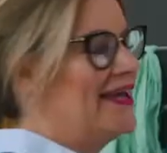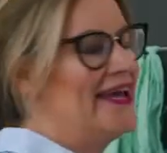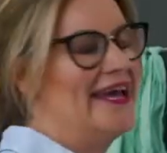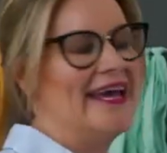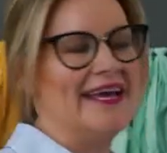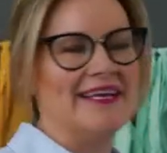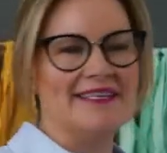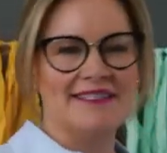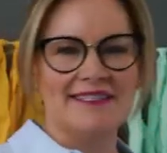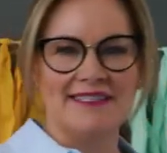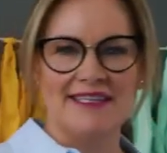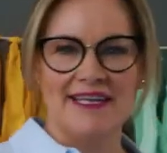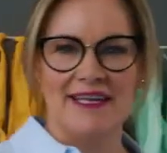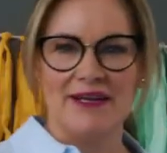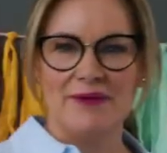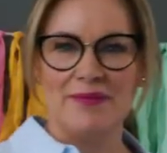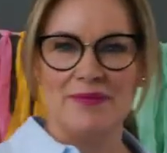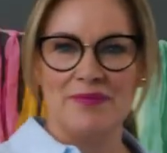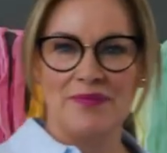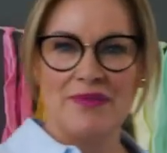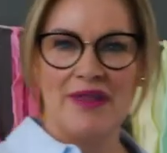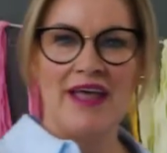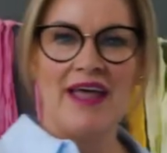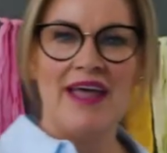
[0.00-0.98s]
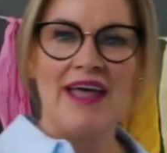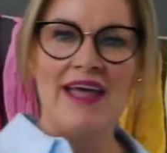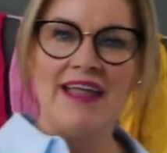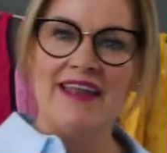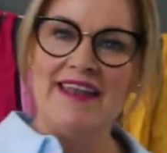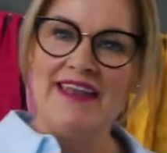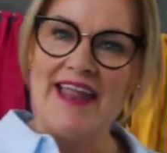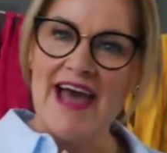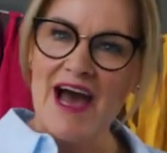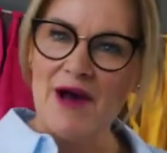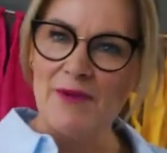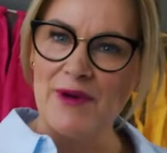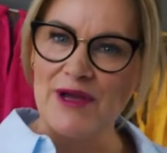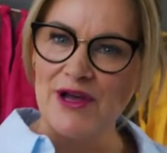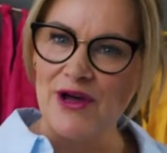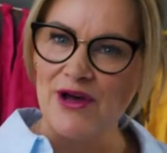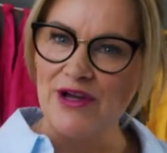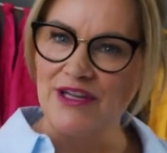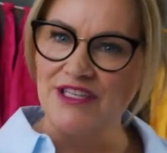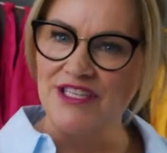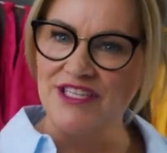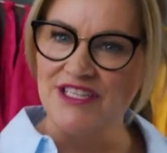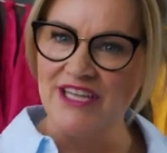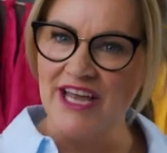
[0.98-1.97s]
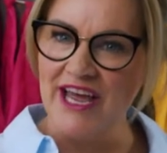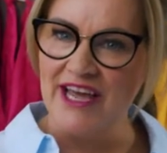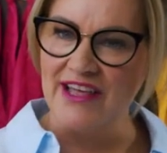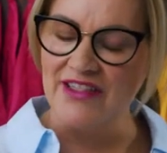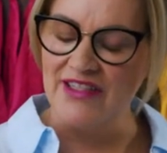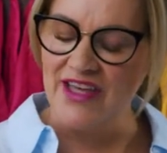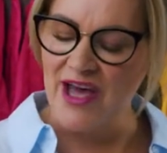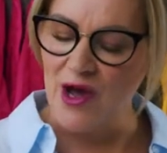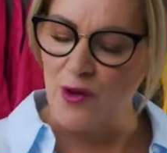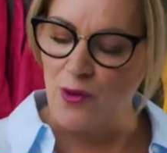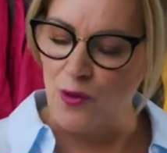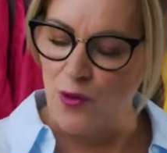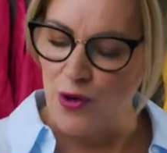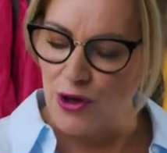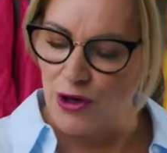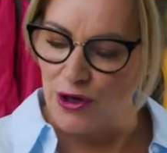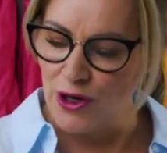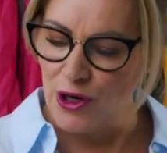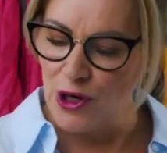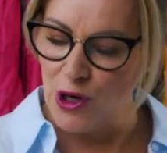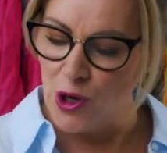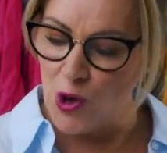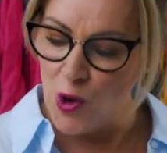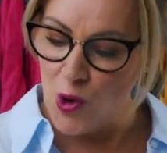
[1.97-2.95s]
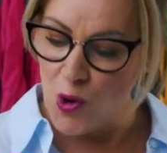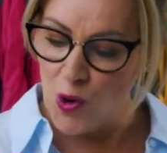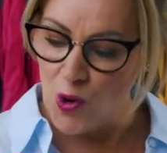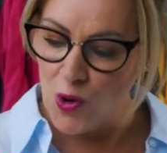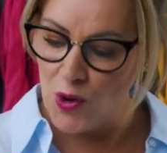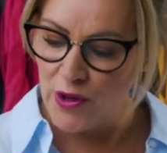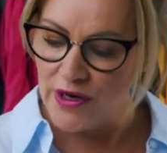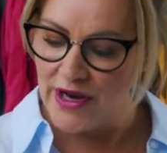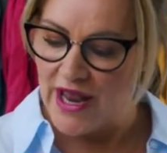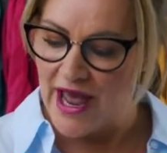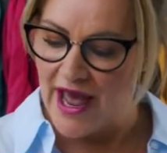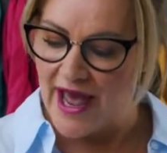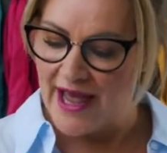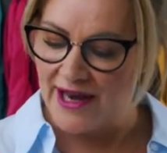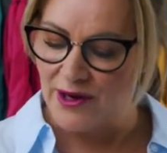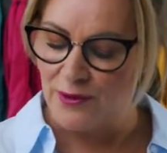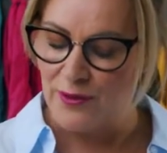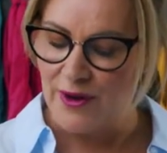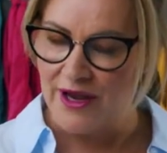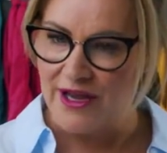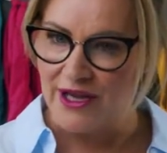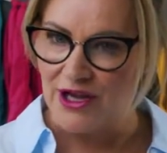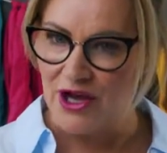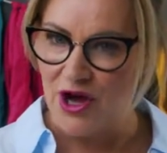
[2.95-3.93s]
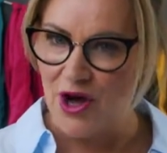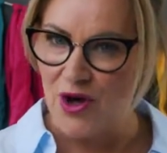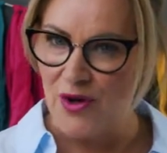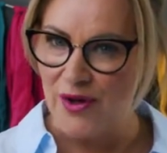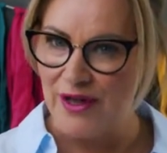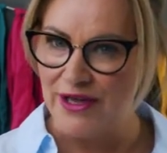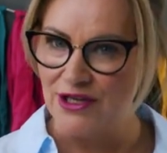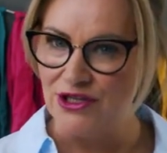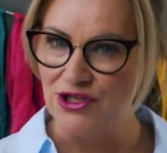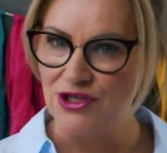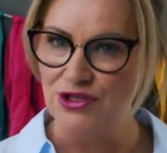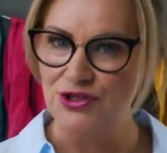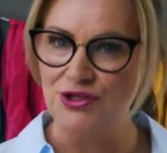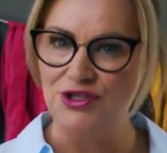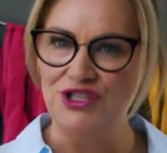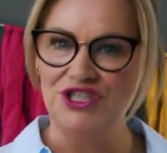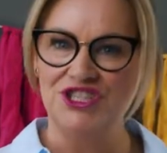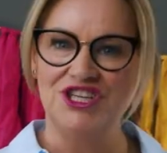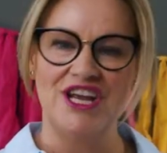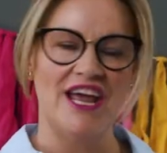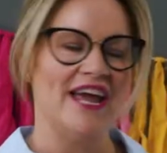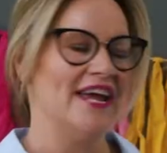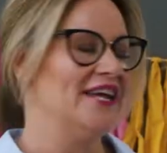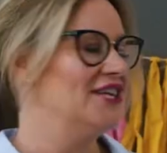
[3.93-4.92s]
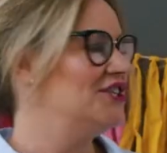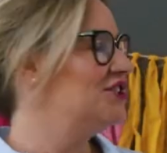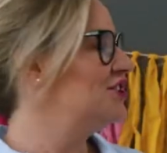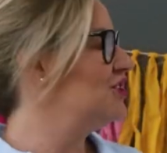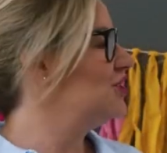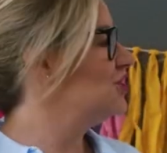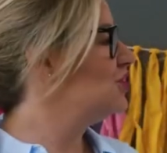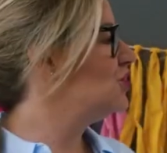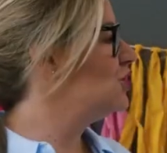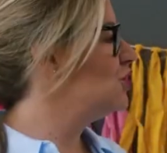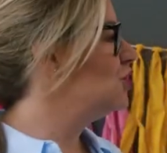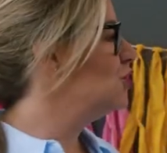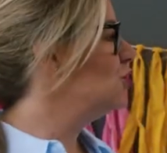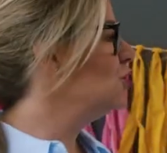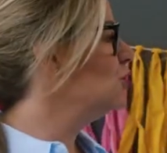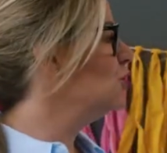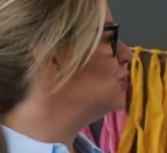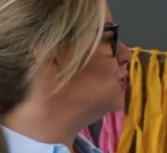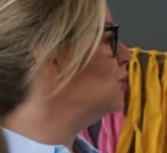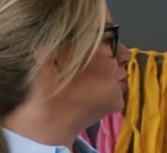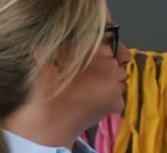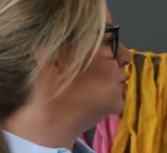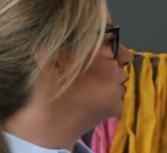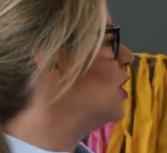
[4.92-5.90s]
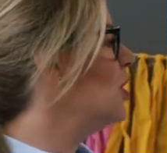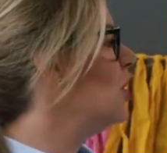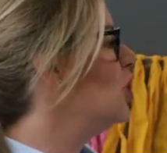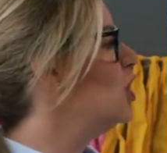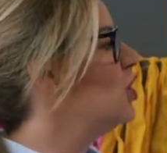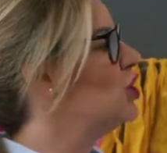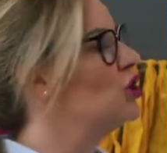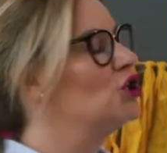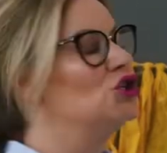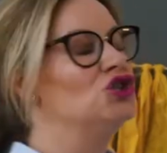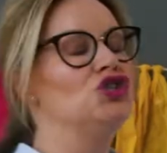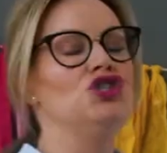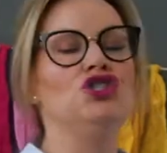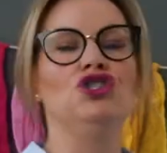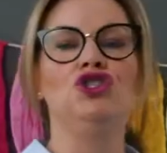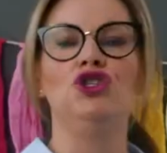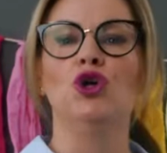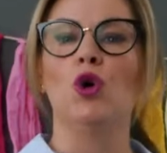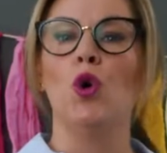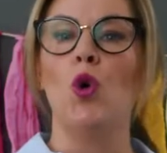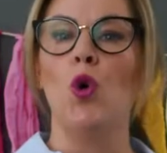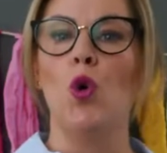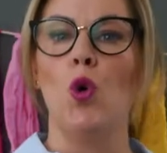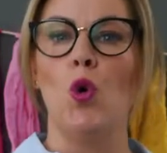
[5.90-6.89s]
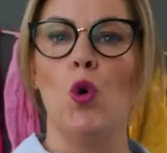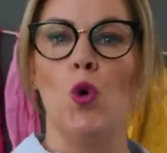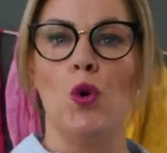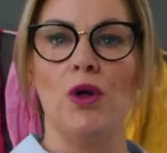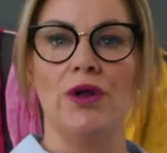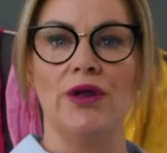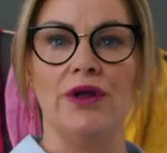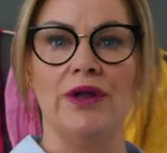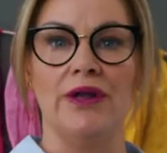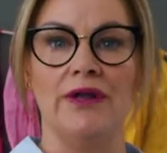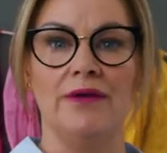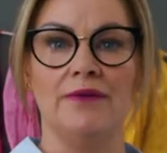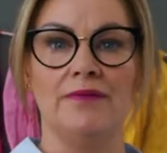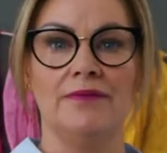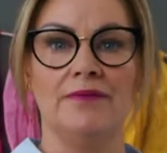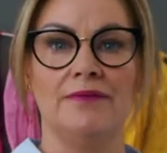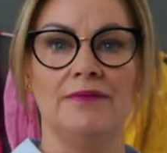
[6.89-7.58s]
Excellent. Now we're going to take that word lawn and we're going to change it to dawn.